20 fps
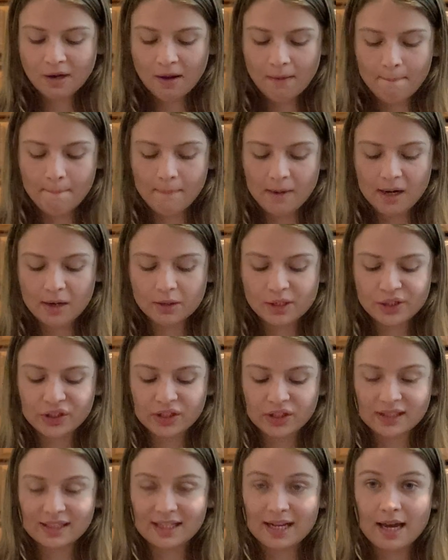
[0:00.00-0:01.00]
Marriage
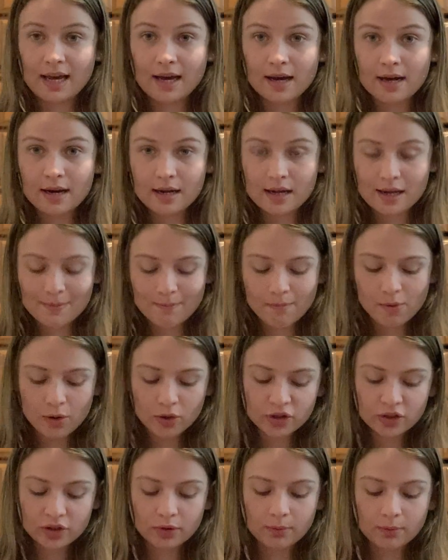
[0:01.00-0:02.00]
is an
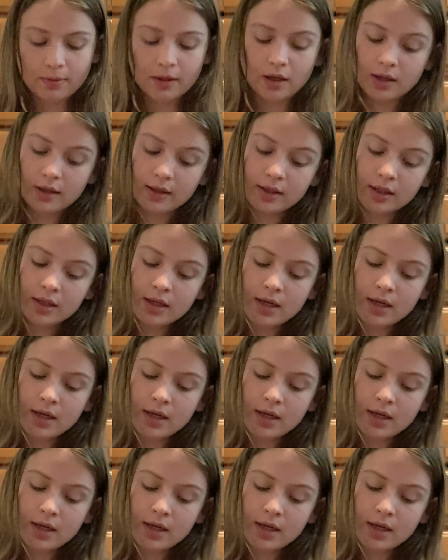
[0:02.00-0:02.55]
emotional bond.